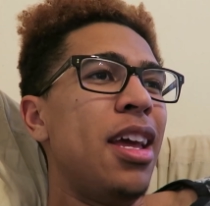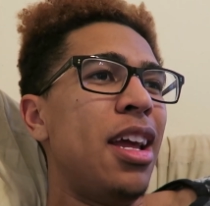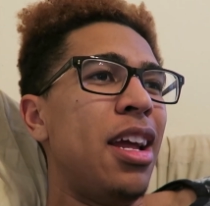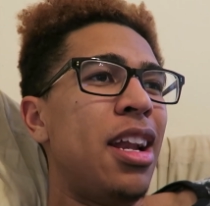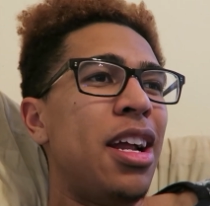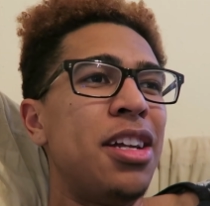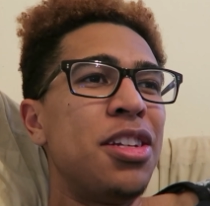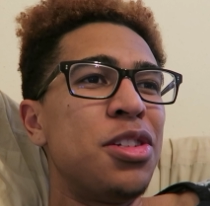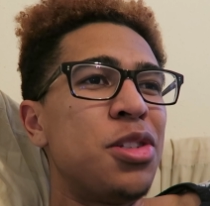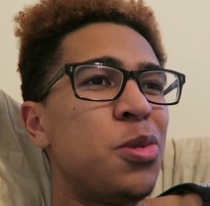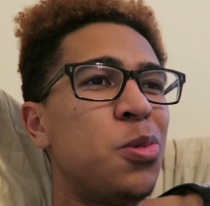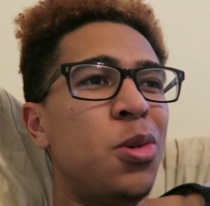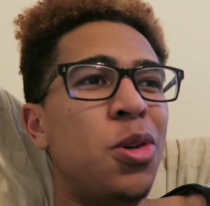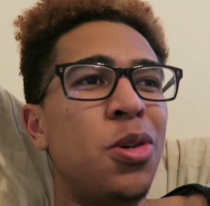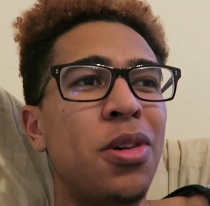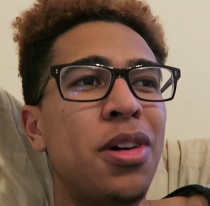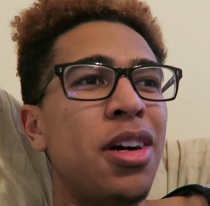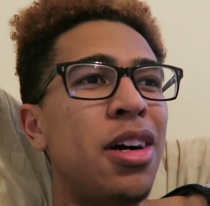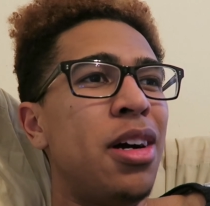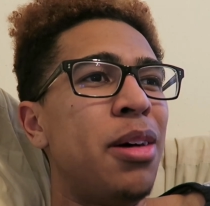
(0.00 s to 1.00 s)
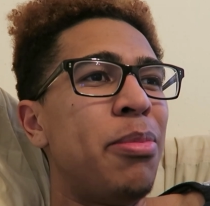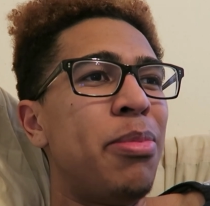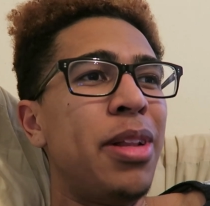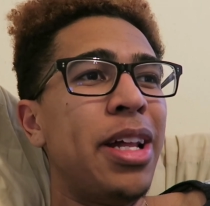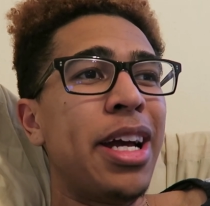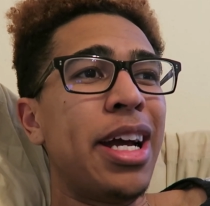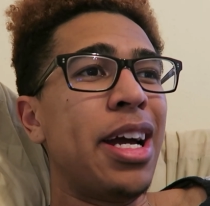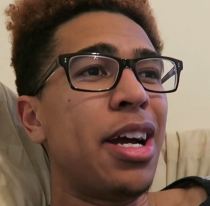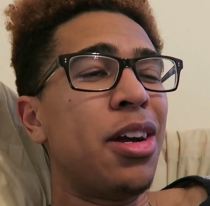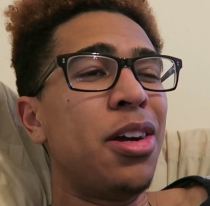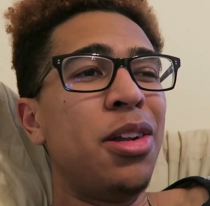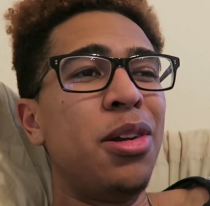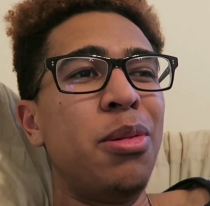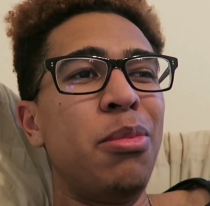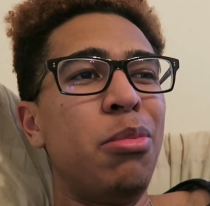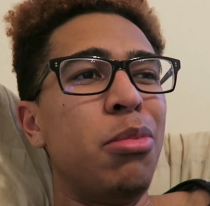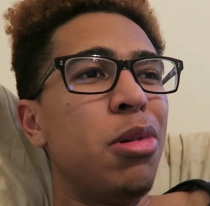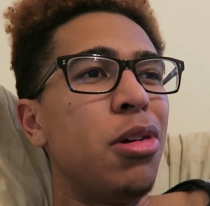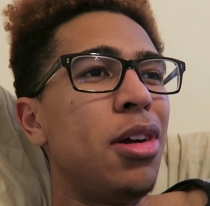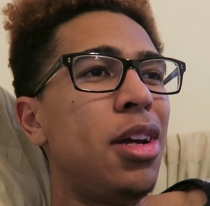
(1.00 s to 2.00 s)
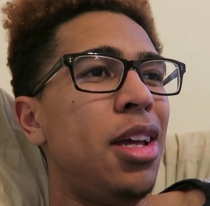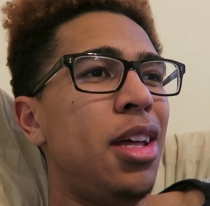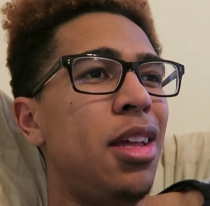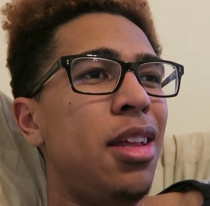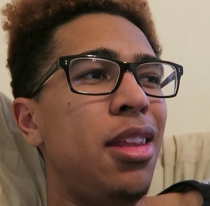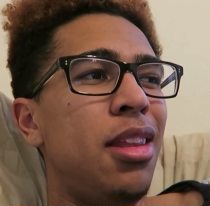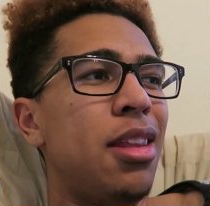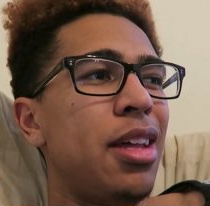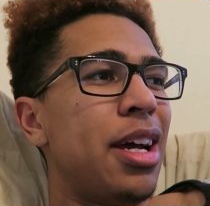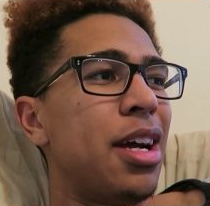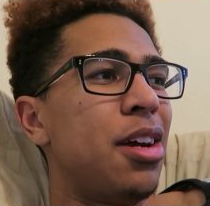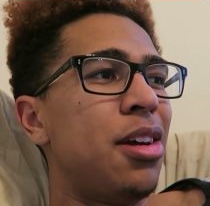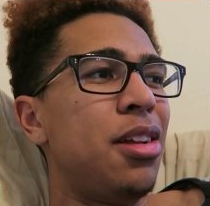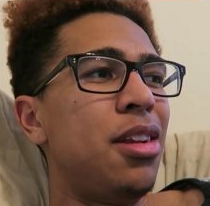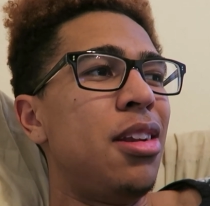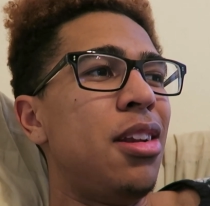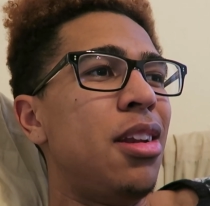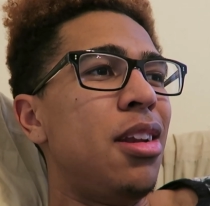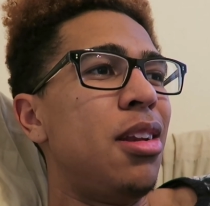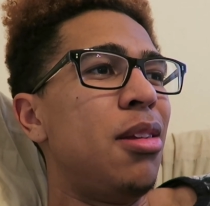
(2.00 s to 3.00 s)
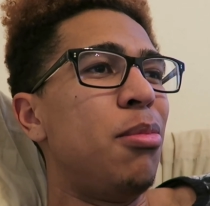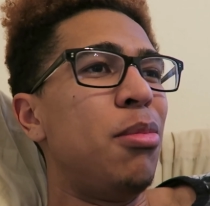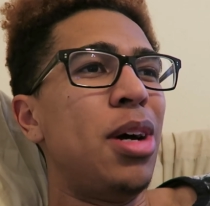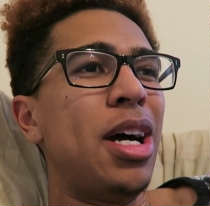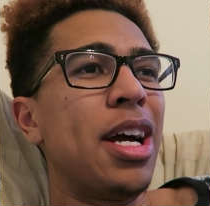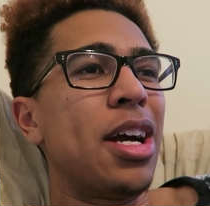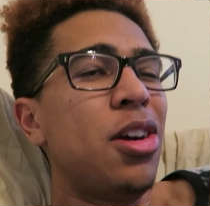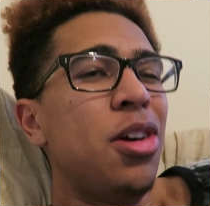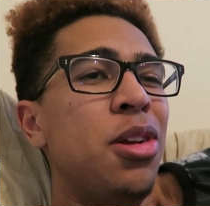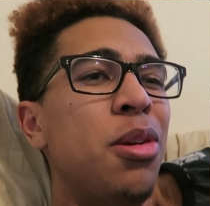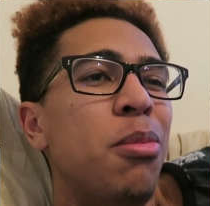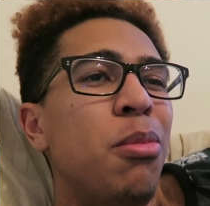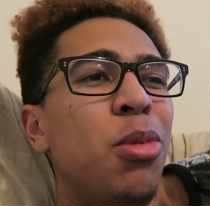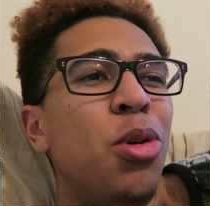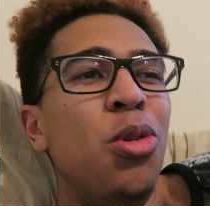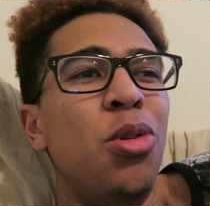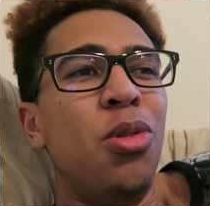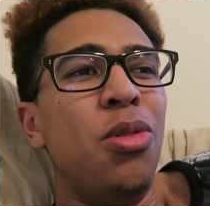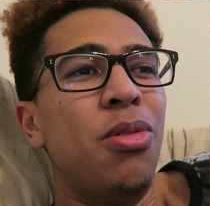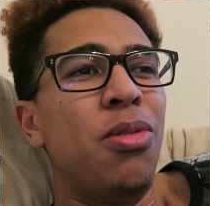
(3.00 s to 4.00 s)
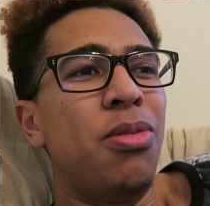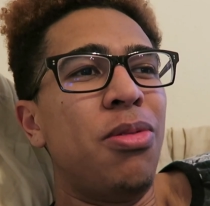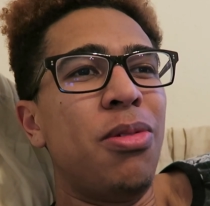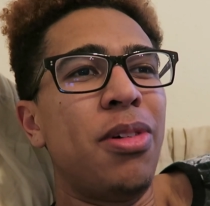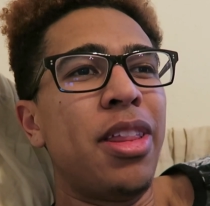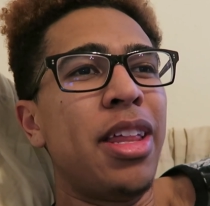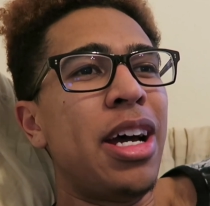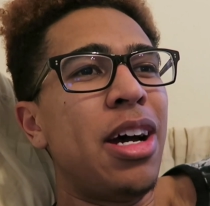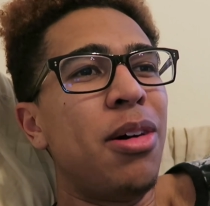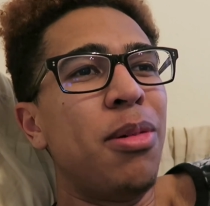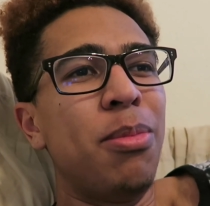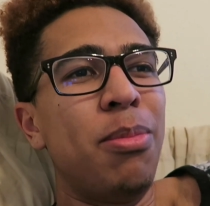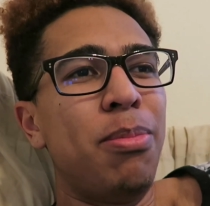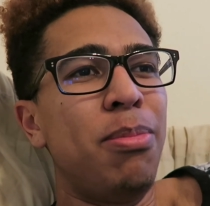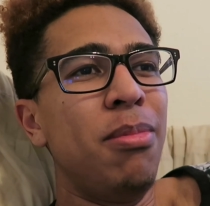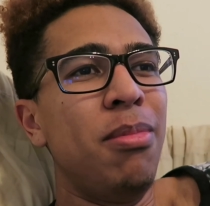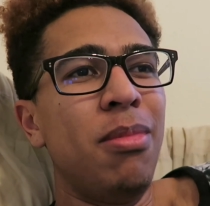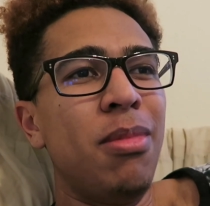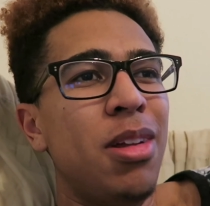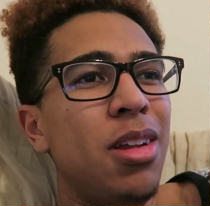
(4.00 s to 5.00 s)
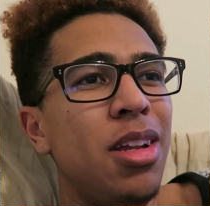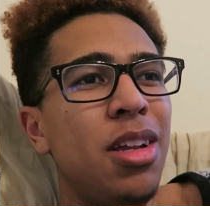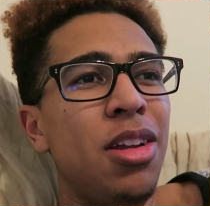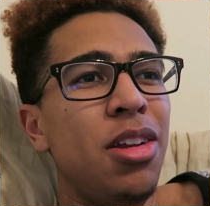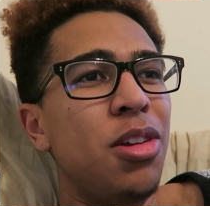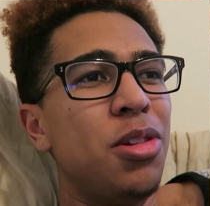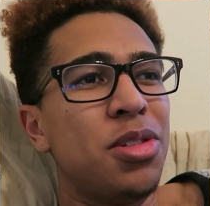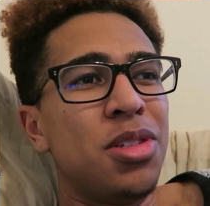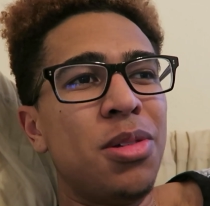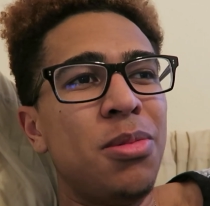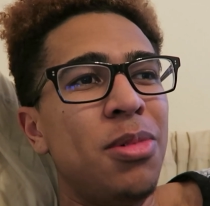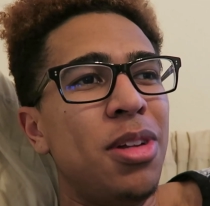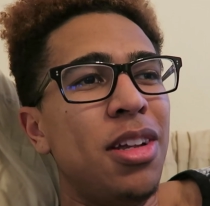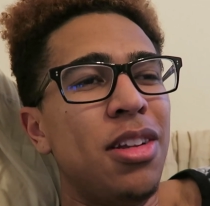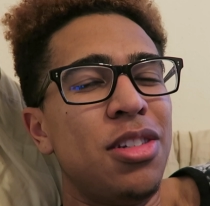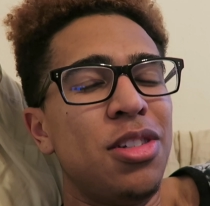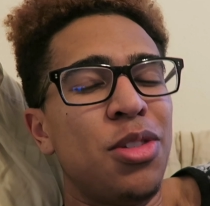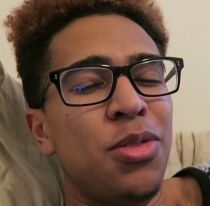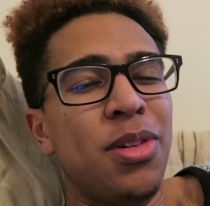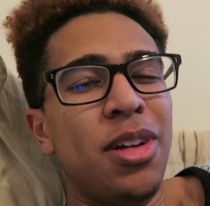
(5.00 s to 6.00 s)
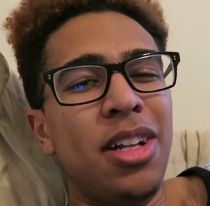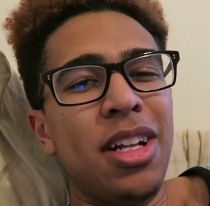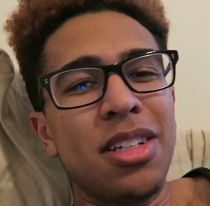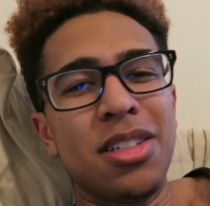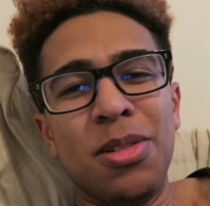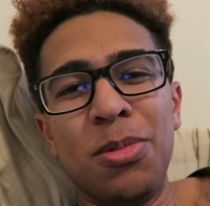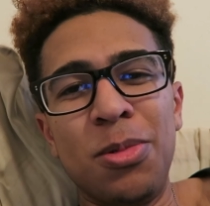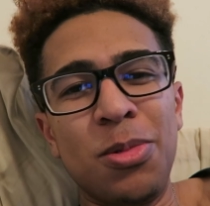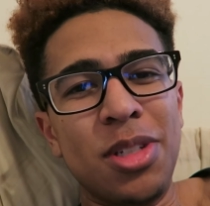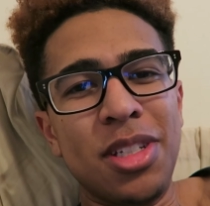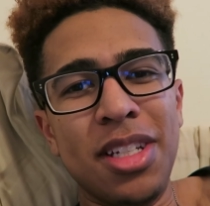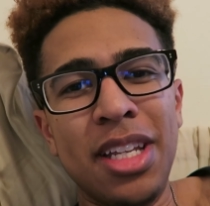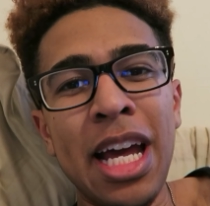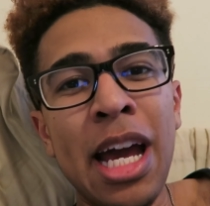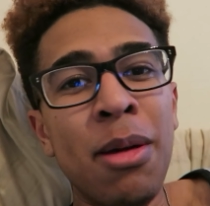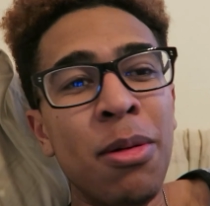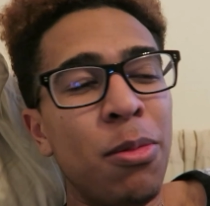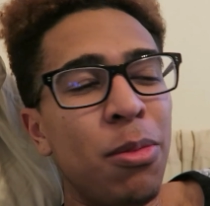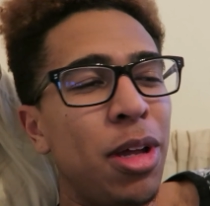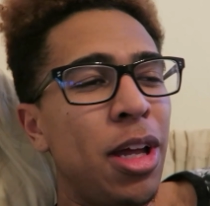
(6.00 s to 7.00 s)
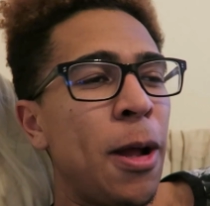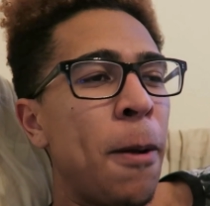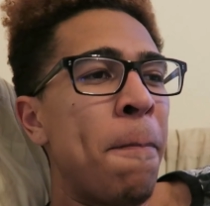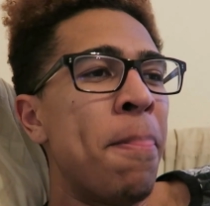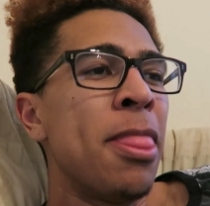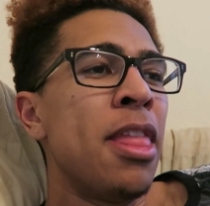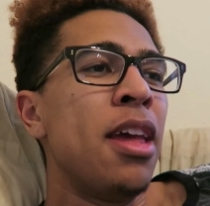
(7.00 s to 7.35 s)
And I just woke up, like, I couldn't breathe. I couldn't move without, you know, someone, it just felt like someone was stabbing me.